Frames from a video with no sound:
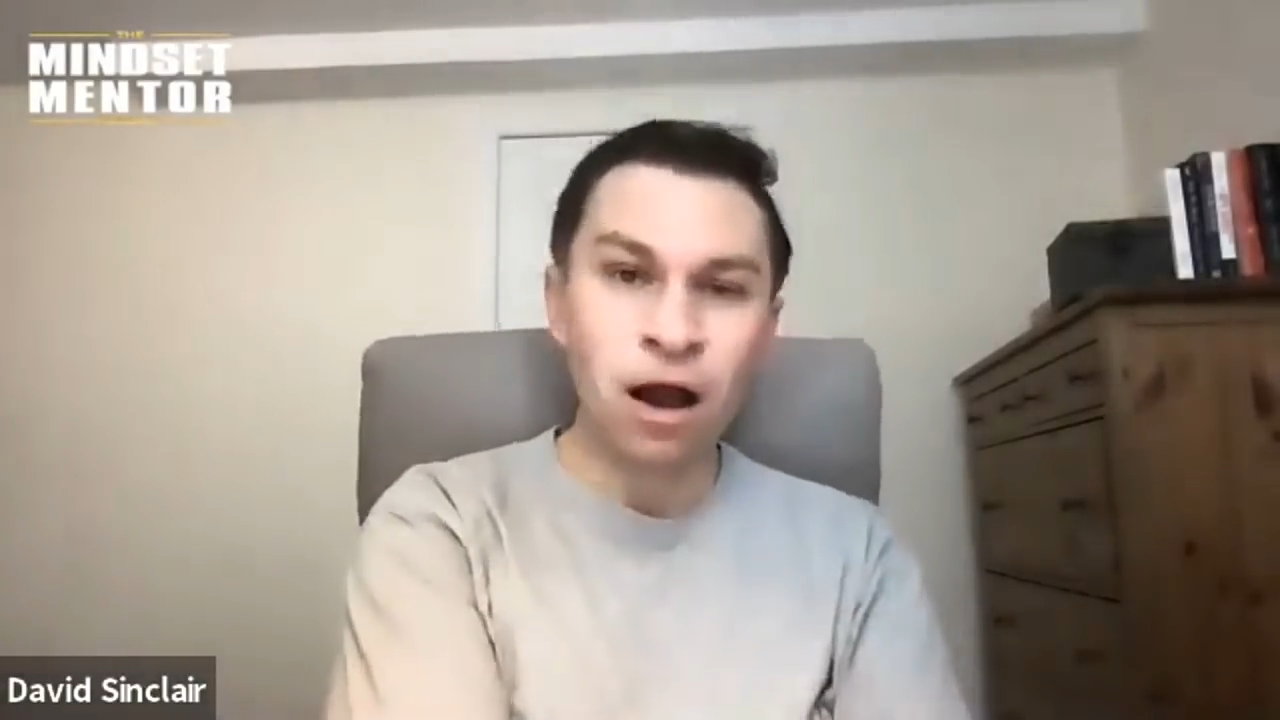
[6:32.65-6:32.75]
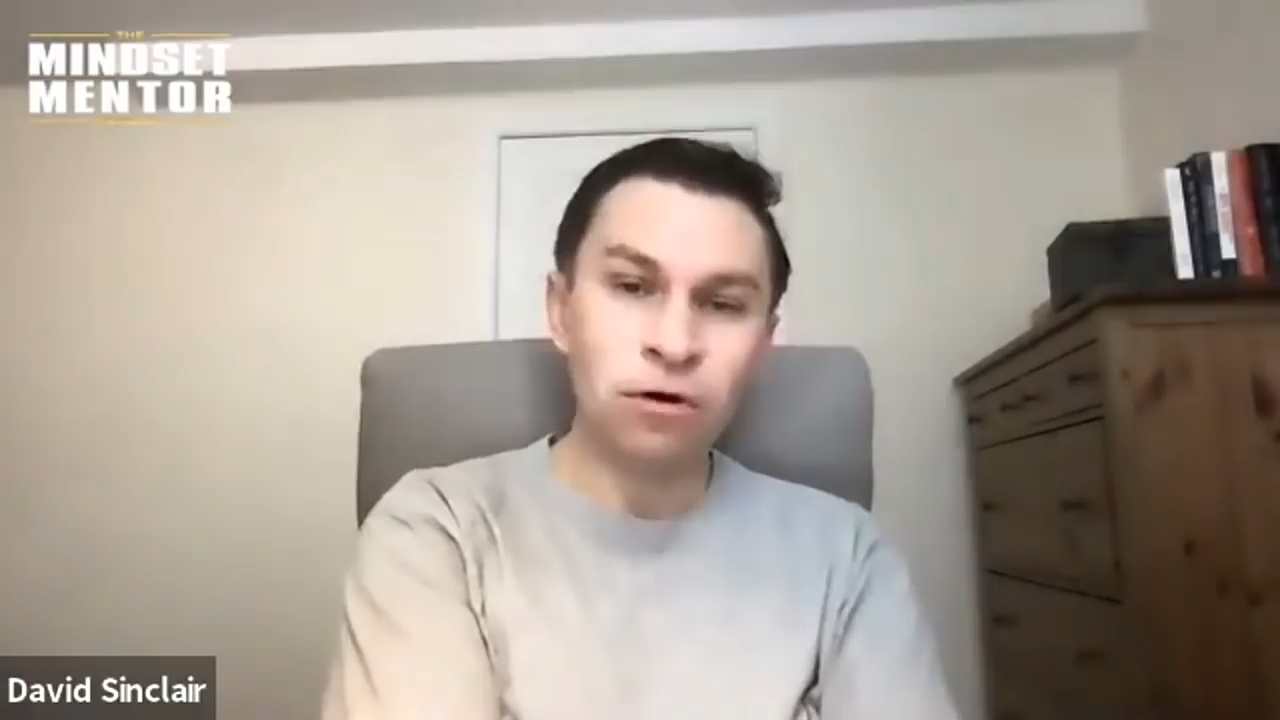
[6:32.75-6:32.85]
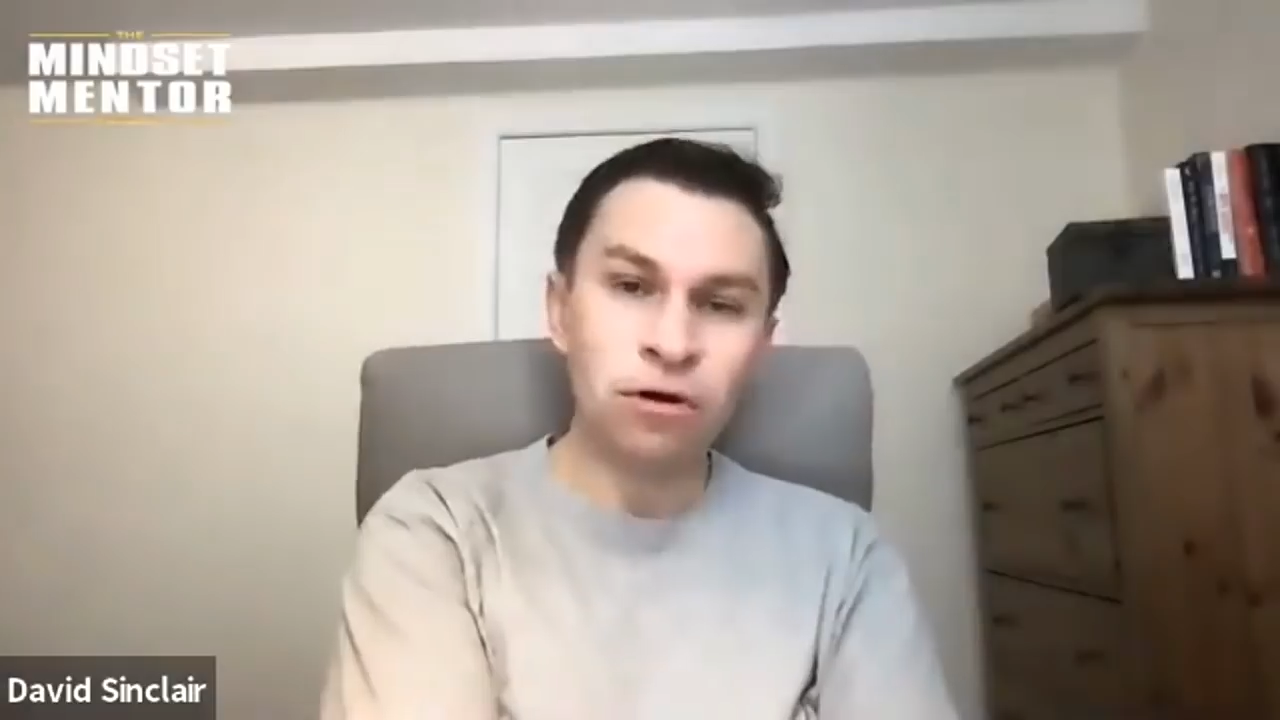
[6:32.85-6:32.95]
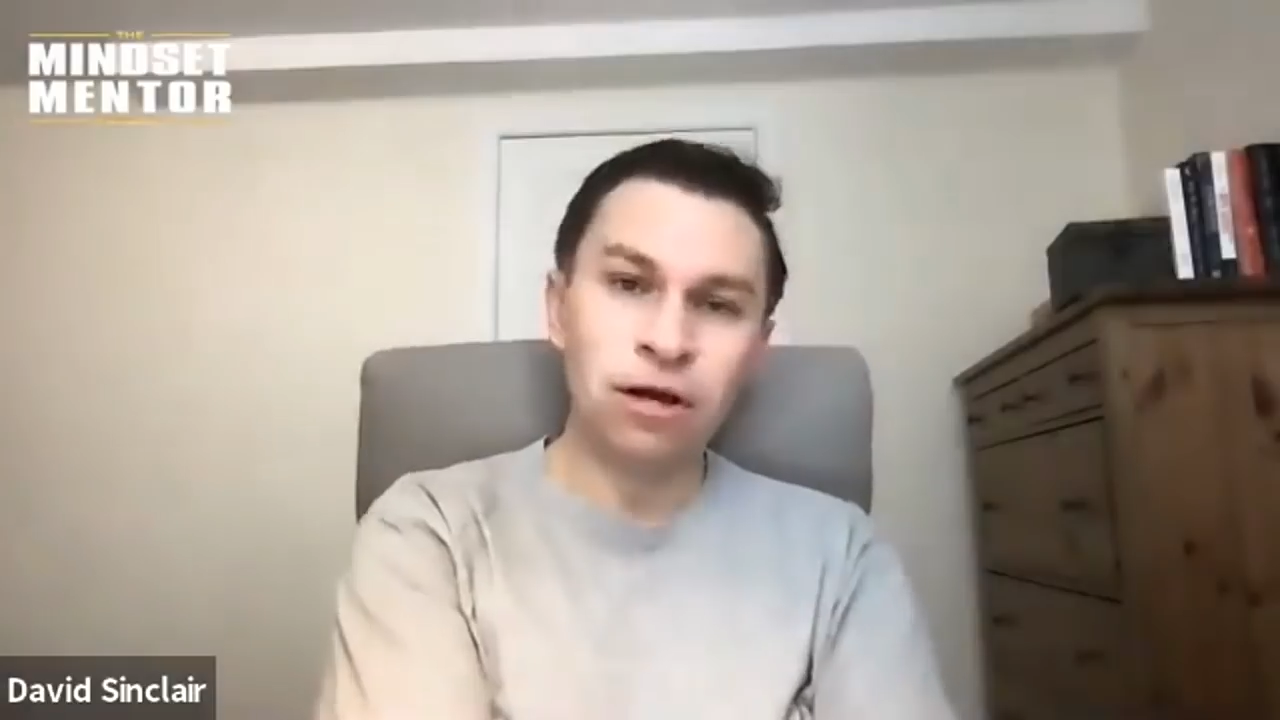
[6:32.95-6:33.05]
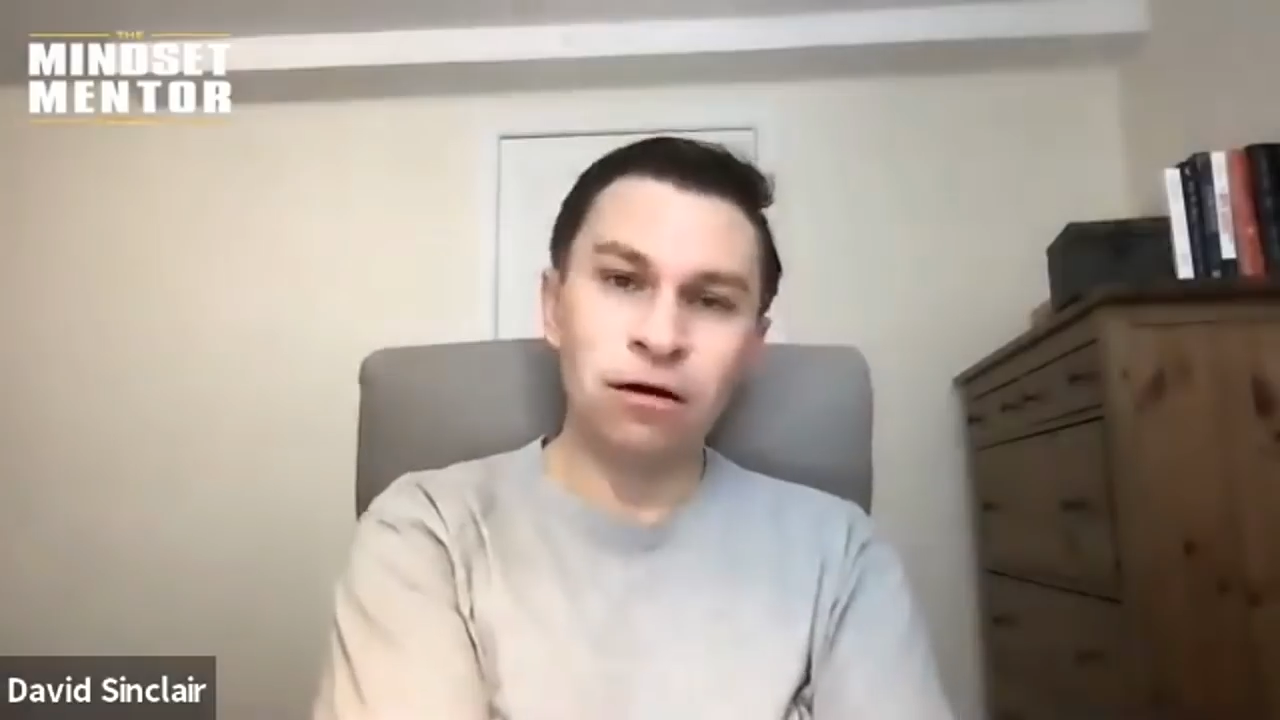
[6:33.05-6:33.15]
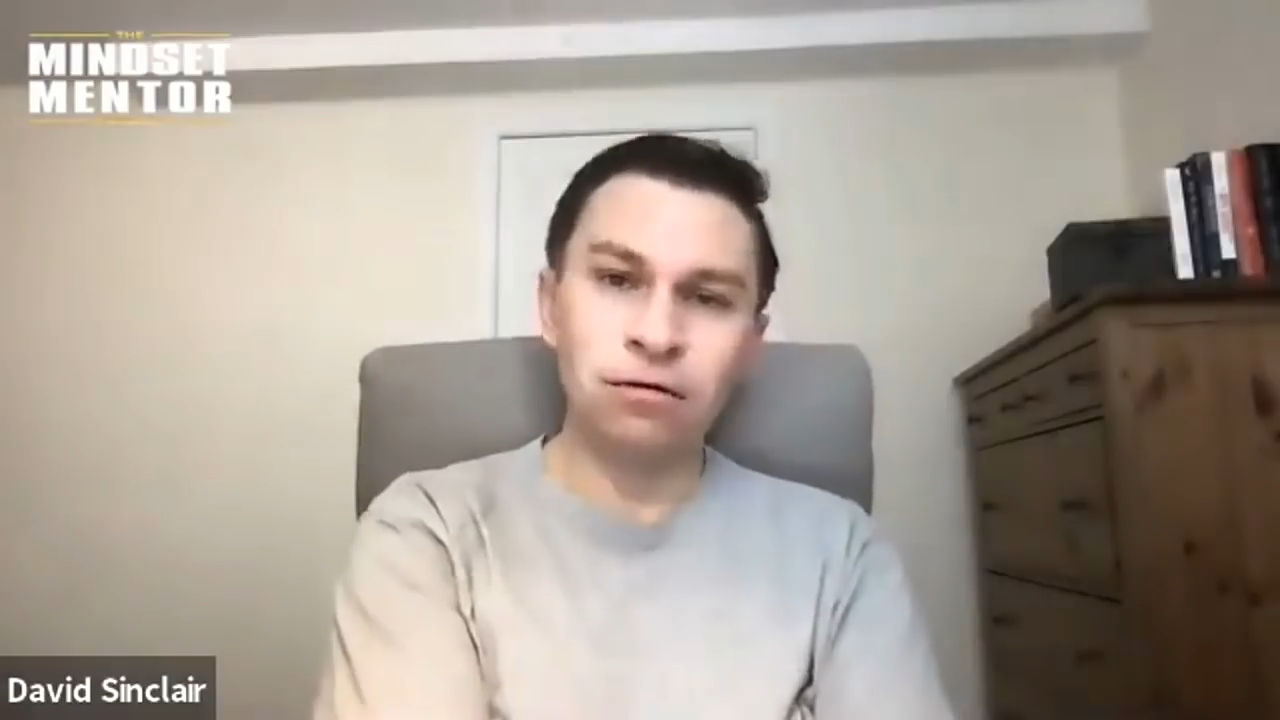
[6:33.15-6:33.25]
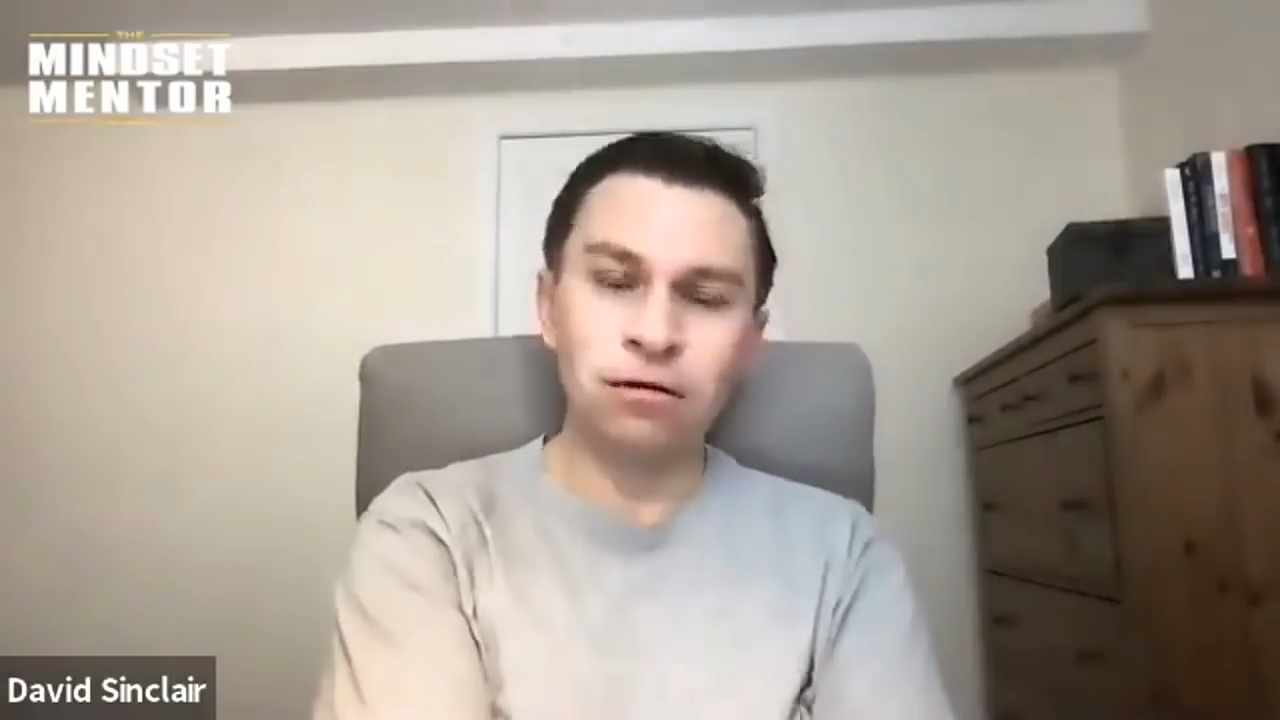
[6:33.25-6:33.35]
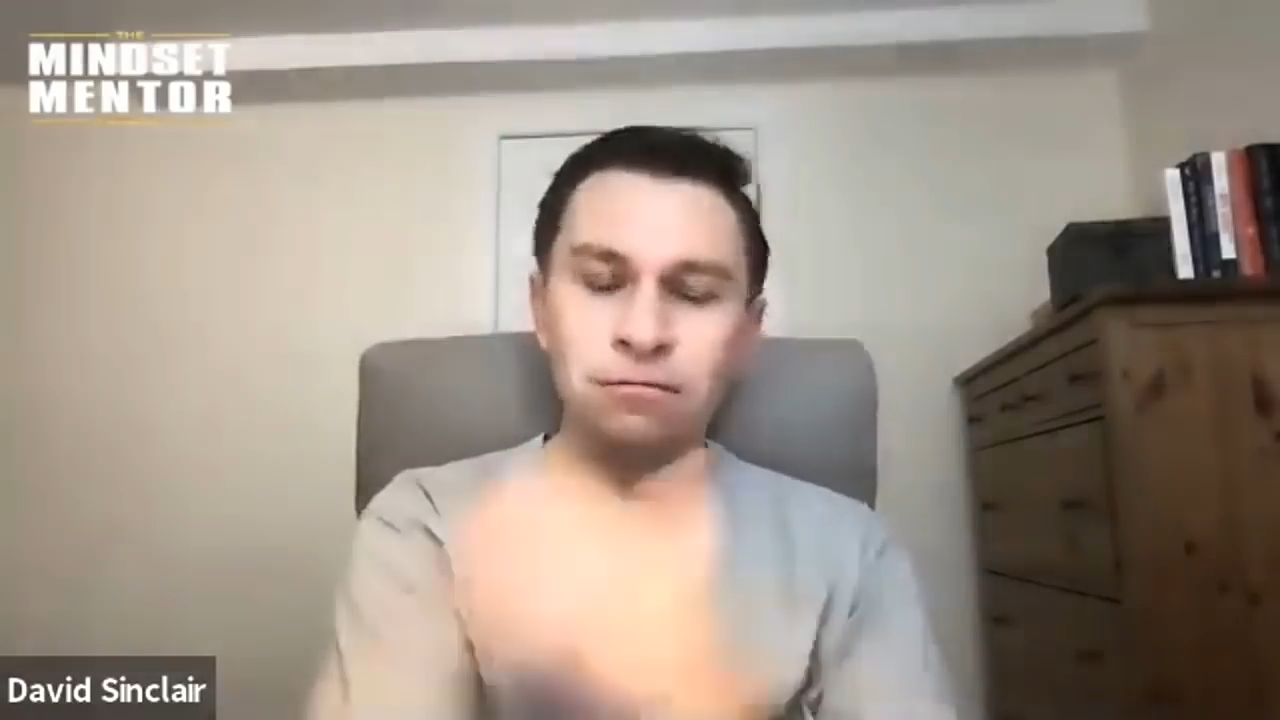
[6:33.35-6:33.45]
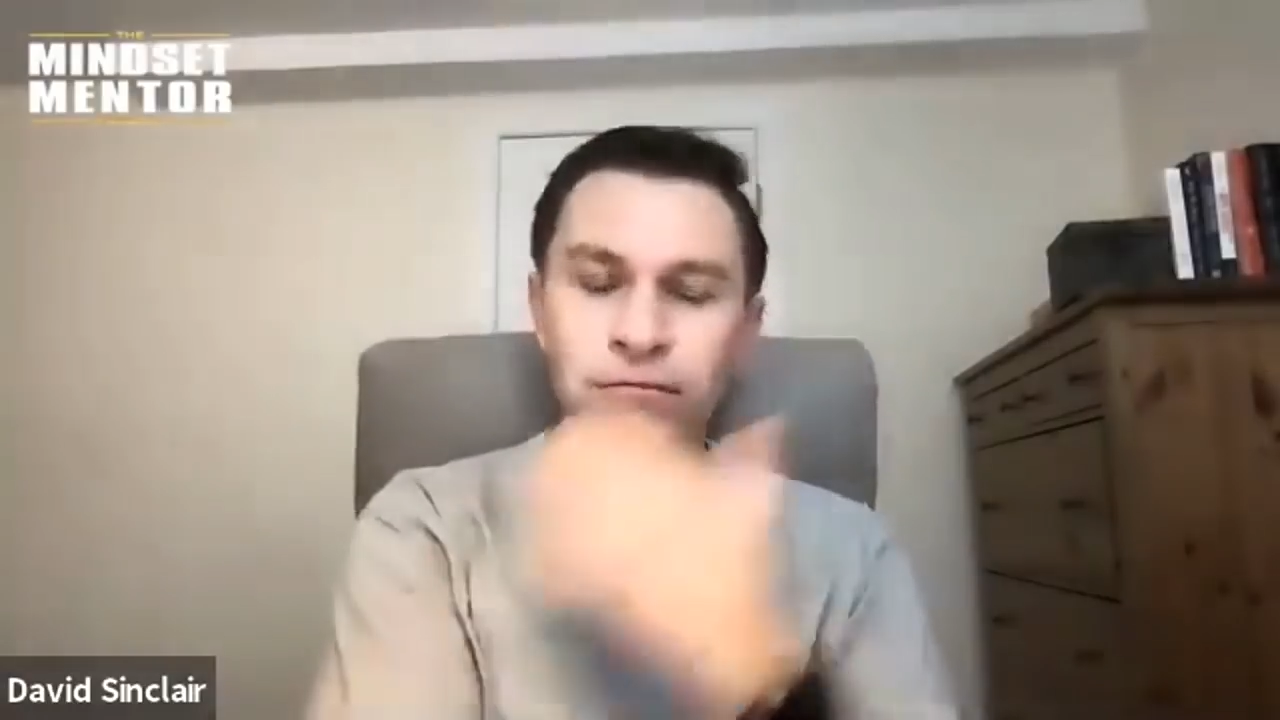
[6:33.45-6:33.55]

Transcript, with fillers: walk out.